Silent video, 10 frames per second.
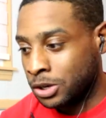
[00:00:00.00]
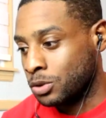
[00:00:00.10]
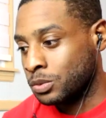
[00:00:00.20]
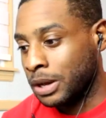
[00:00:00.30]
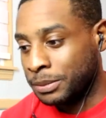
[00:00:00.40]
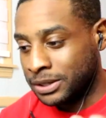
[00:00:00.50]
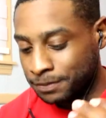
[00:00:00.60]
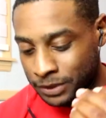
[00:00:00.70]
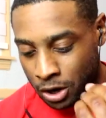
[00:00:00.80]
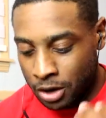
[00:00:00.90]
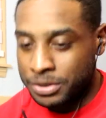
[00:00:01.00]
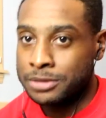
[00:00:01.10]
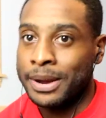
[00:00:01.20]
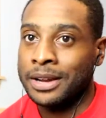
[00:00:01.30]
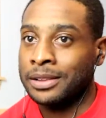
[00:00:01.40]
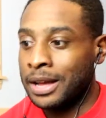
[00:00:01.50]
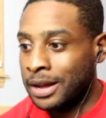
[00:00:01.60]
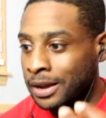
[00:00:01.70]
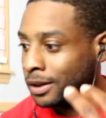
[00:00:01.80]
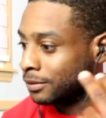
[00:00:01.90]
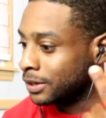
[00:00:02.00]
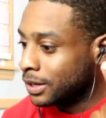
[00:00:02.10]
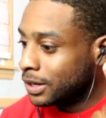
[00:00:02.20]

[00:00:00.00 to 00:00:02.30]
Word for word: Er, I mean, Armin's back alive,